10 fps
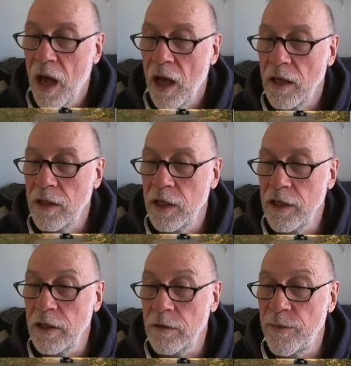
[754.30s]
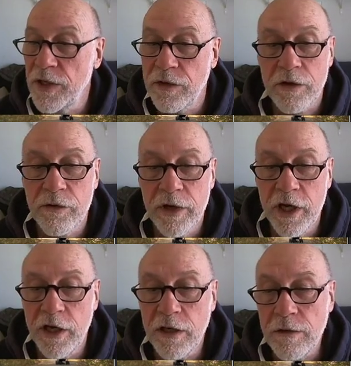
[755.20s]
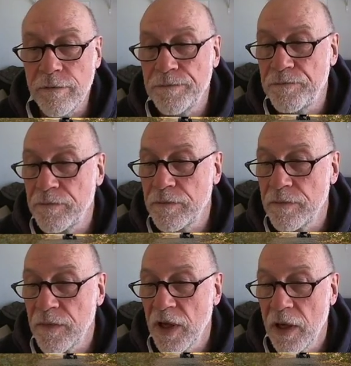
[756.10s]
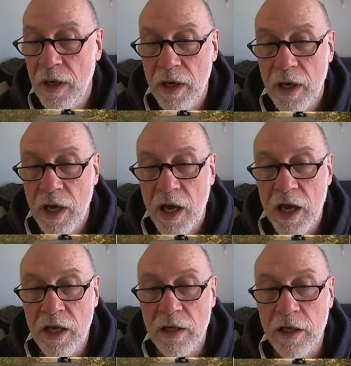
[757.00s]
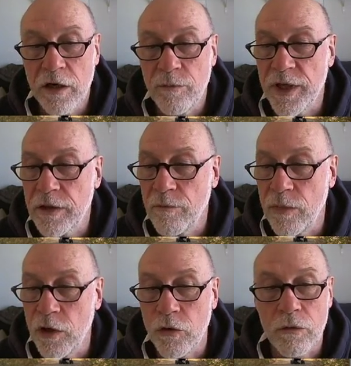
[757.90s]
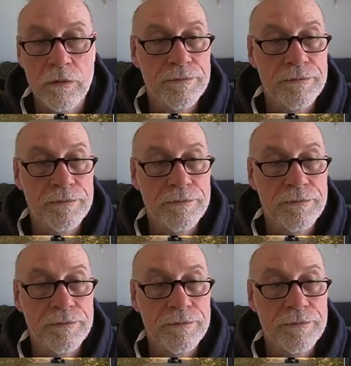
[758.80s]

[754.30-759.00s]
the green, and a little bit the blue.